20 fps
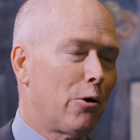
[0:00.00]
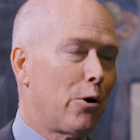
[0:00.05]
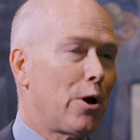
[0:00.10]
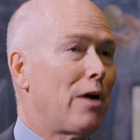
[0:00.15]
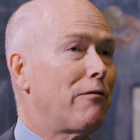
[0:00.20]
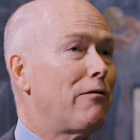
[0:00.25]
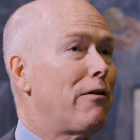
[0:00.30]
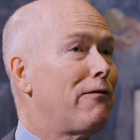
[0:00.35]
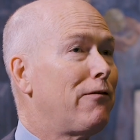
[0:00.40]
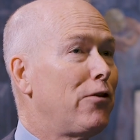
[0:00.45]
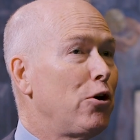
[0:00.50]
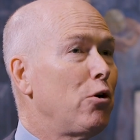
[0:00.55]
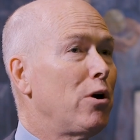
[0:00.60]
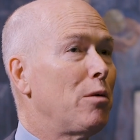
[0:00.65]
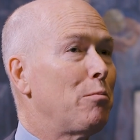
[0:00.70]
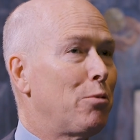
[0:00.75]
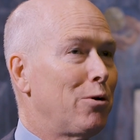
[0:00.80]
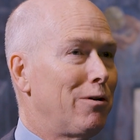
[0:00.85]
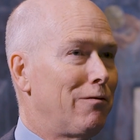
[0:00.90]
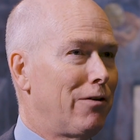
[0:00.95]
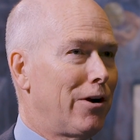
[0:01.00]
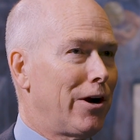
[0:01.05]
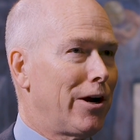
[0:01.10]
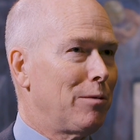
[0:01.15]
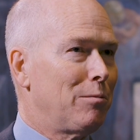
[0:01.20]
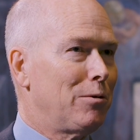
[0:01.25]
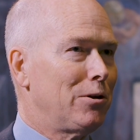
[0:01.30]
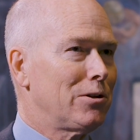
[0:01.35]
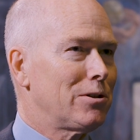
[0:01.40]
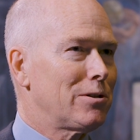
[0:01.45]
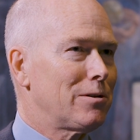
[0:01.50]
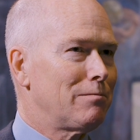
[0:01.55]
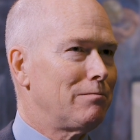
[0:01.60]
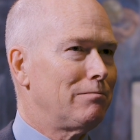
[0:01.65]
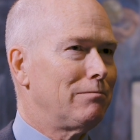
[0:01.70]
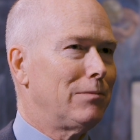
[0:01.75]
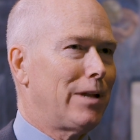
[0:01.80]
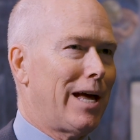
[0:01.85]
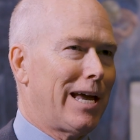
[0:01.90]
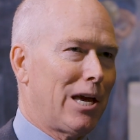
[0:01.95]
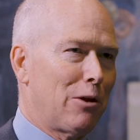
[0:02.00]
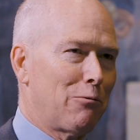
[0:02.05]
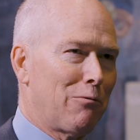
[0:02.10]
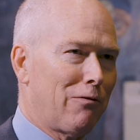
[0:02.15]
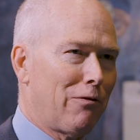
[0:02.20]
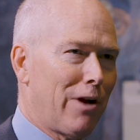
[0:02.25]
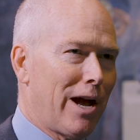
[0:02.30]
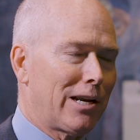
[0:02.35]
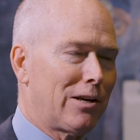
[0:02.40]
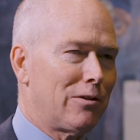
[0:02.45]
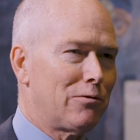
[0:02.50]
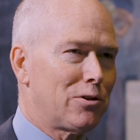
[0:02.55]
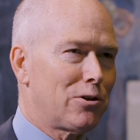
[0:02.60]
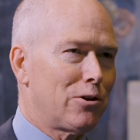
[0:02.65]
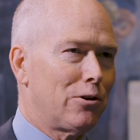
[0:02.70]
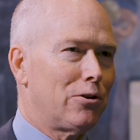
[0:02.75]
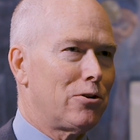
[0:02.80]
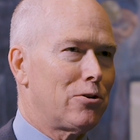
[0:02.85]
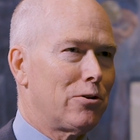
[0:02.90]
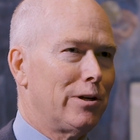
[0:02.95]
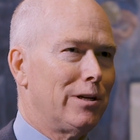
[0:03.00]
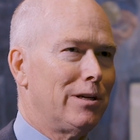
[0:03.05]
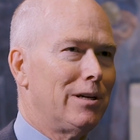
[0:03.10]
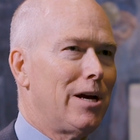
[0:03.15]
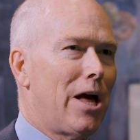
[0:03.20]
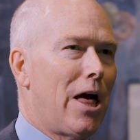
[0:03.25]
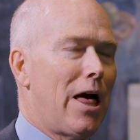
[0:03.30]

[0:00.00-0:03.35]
where you have a few input variables, like in refractive surgery,